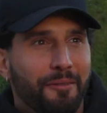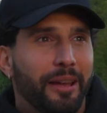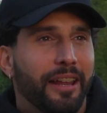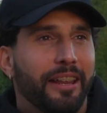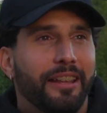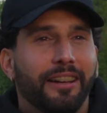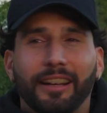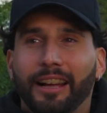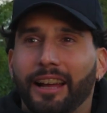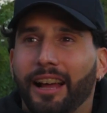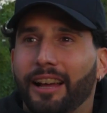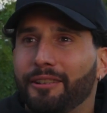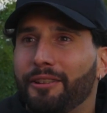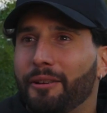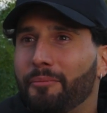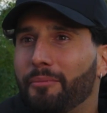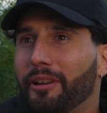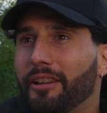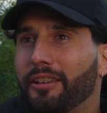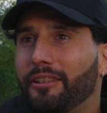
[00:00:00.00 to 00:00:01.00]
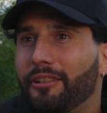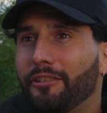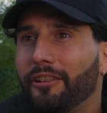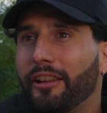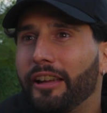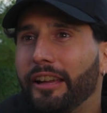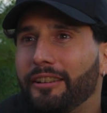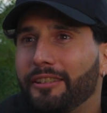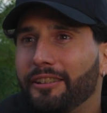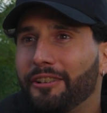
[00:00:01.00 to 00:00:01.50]
I mean, Canterbury is
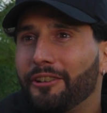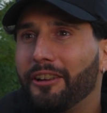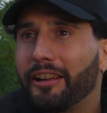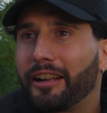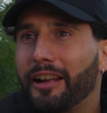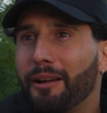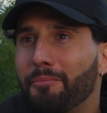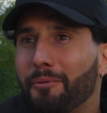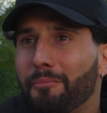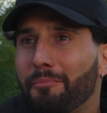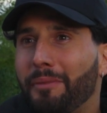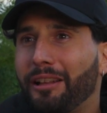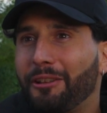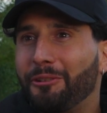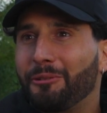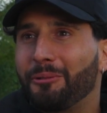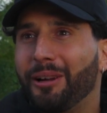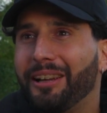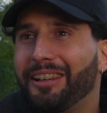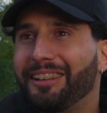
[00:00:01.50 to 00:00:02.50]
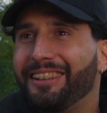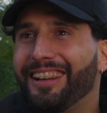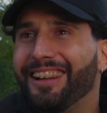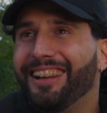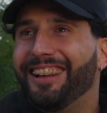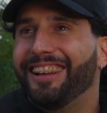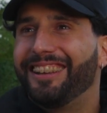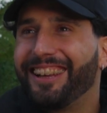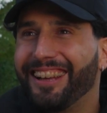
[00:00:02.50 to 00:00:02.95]
only a couple of miles away, is it?